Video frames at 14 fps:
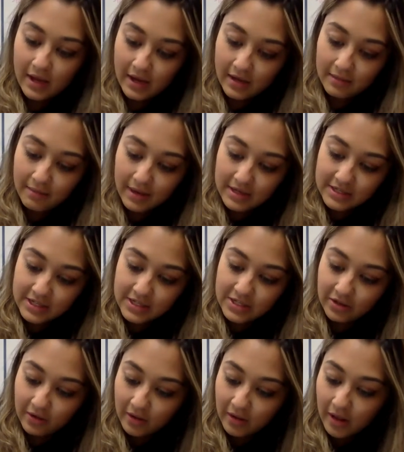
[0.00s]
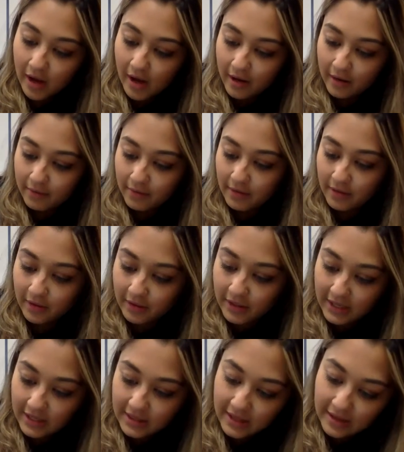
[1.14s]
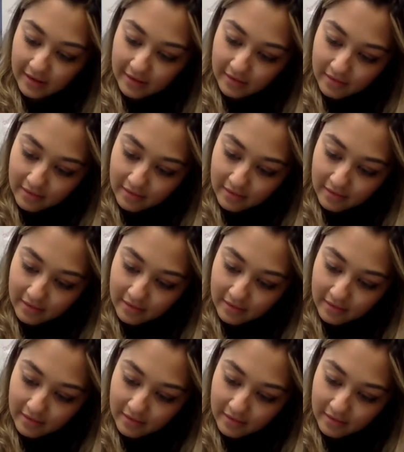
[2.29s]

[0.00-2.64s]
And my digital clock would look like this.